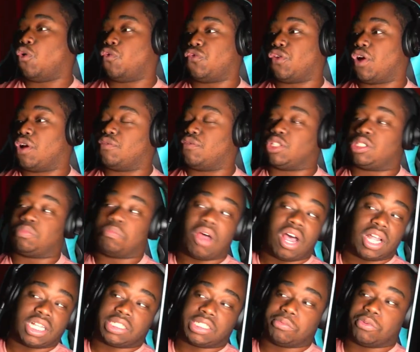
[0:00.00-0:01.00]
are
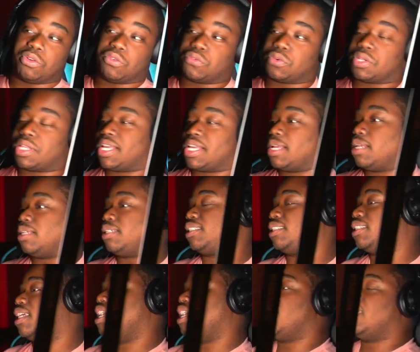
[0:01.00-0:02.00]
responsible for
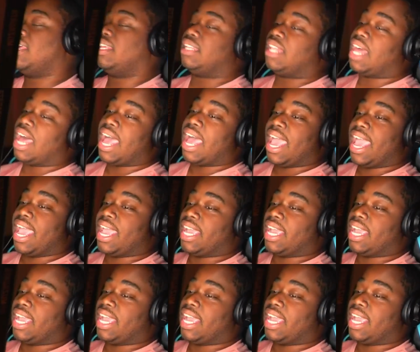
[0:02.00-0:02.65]
this. Like,